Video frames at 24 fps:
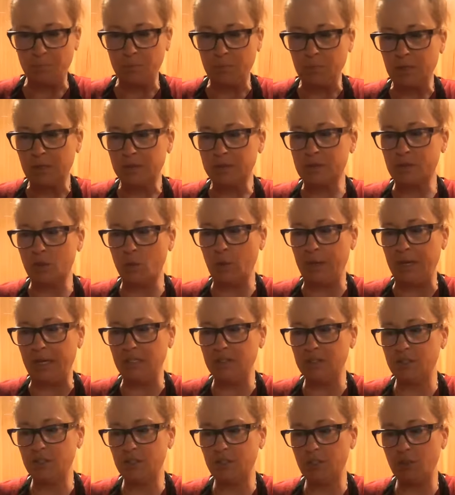So
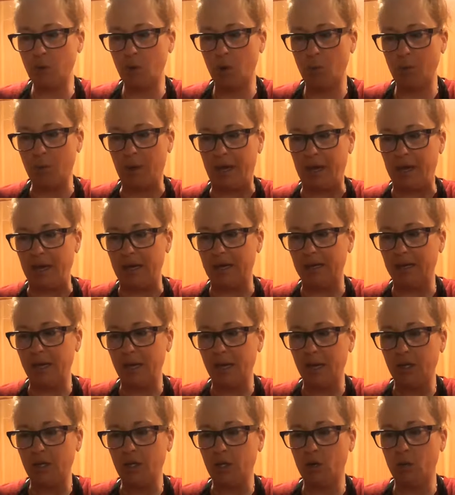into your bag,
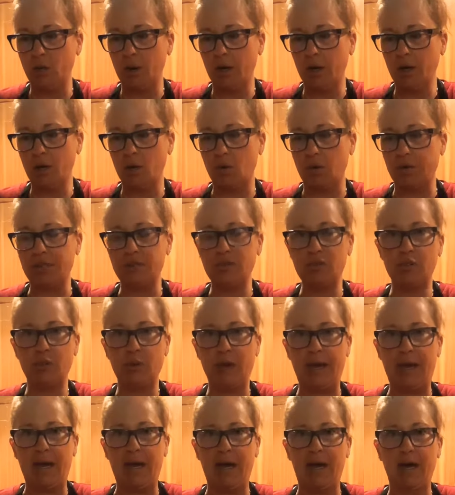you are going to
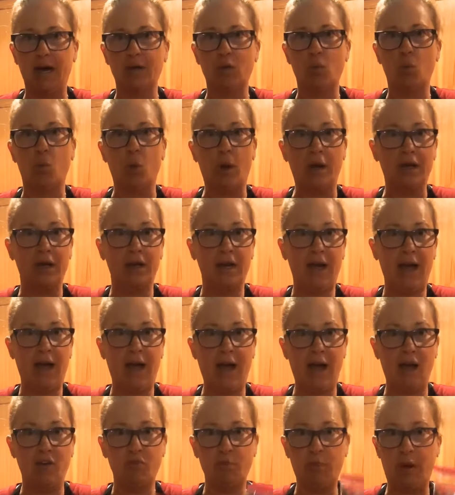add
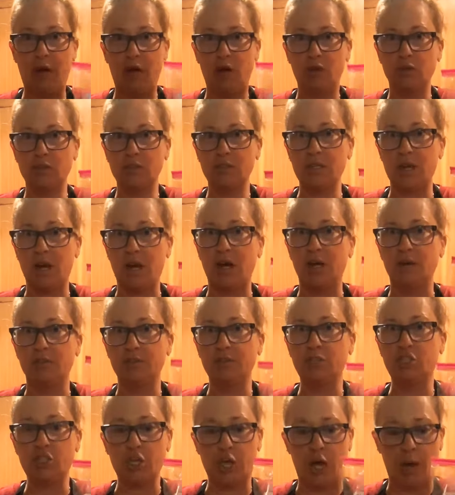1.5 pounds of
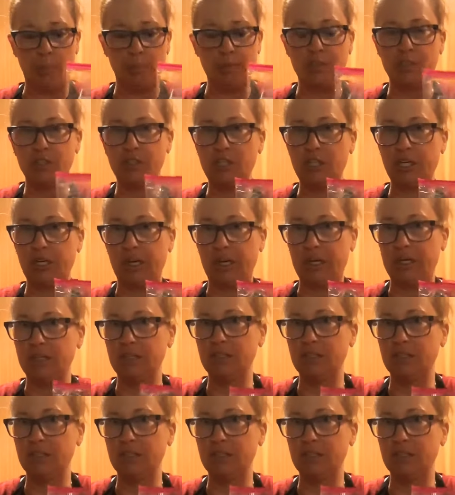chopped chicken